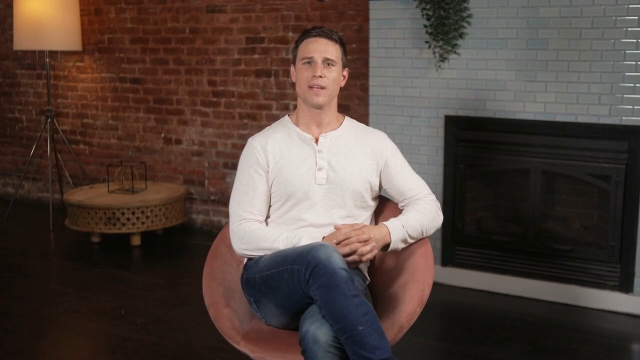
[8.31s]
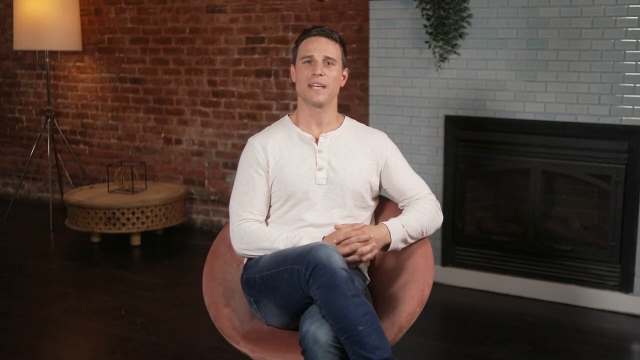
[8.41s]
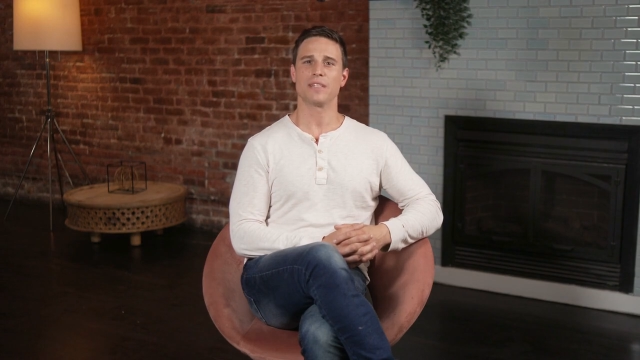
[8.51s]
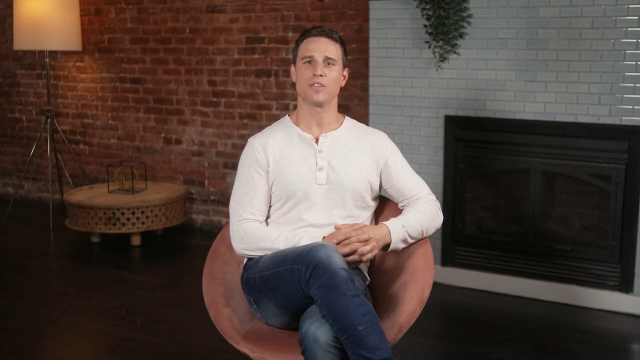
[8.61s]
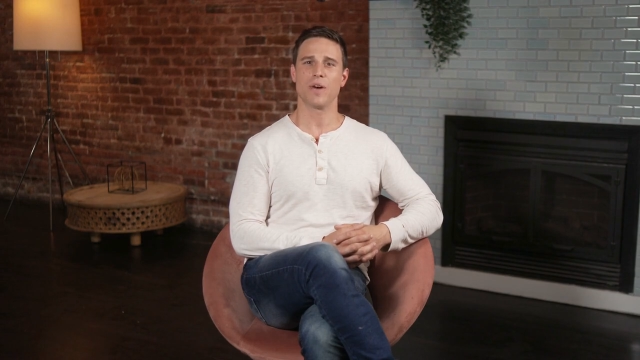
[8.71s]
that
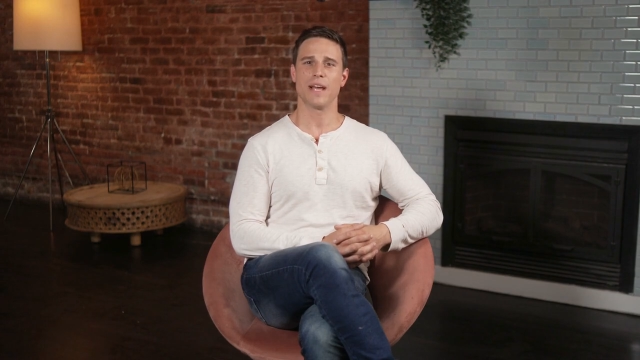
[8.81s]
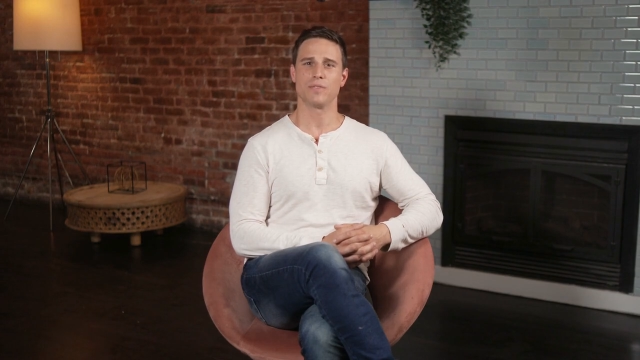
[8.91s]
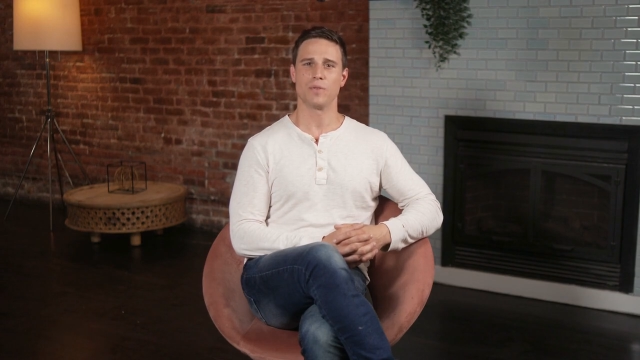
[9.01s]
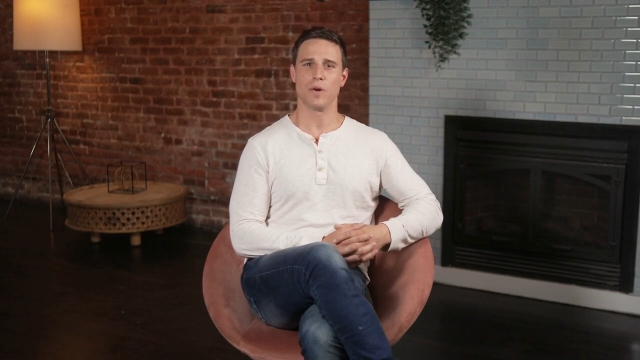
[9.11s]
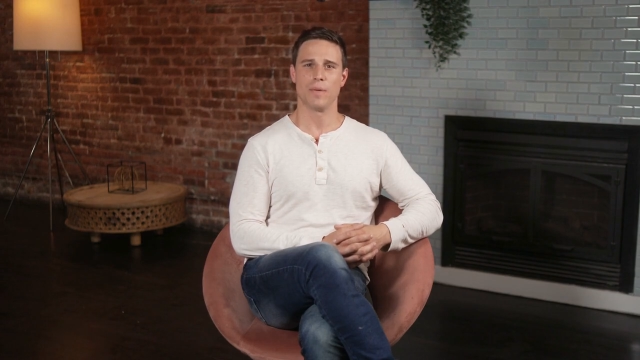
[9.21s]
can
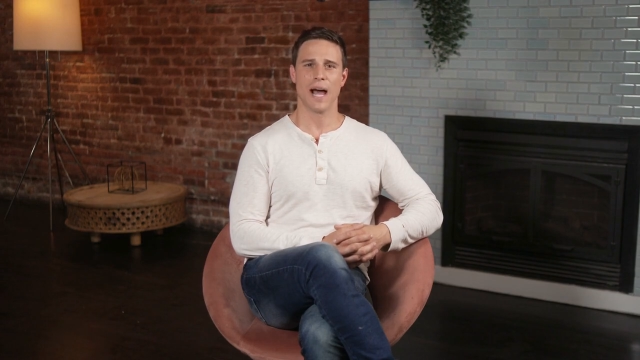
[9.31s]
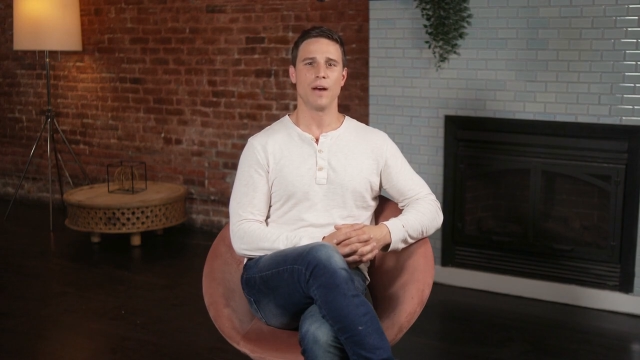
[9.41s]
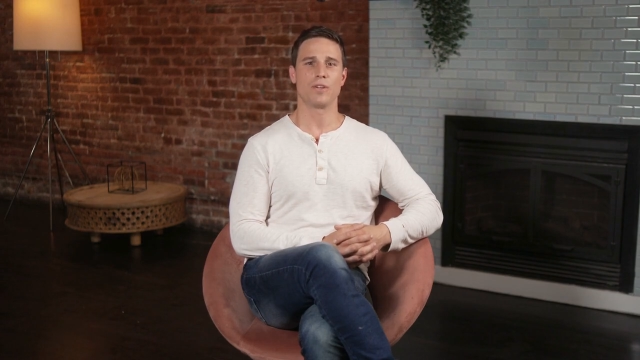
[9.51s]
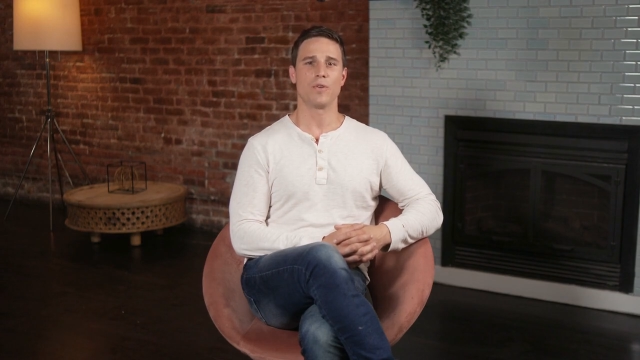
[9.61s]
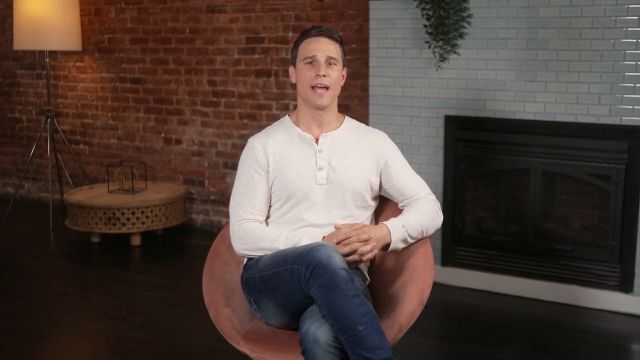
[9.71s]
transform how
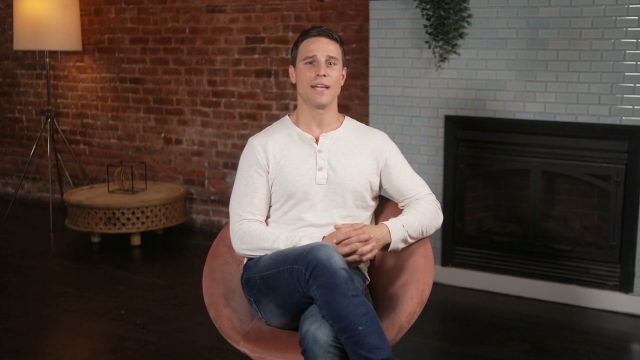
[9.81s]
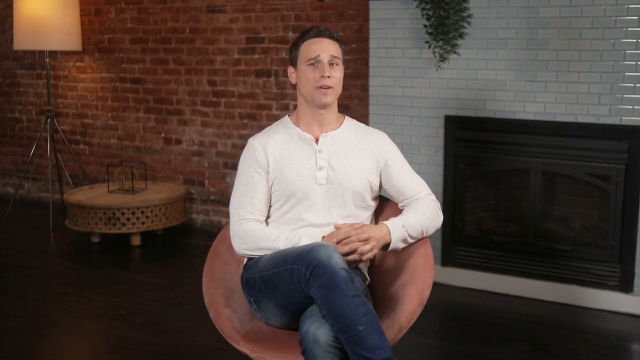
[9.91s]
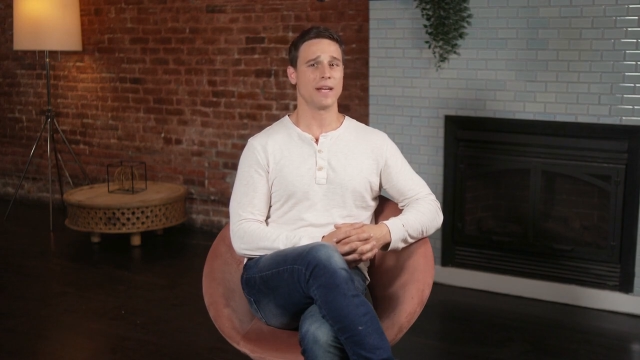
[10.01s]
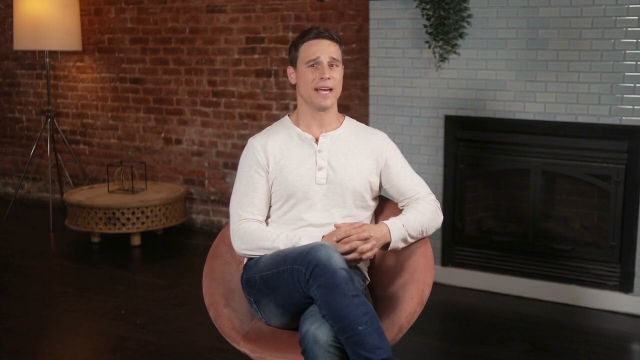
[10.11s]
you handle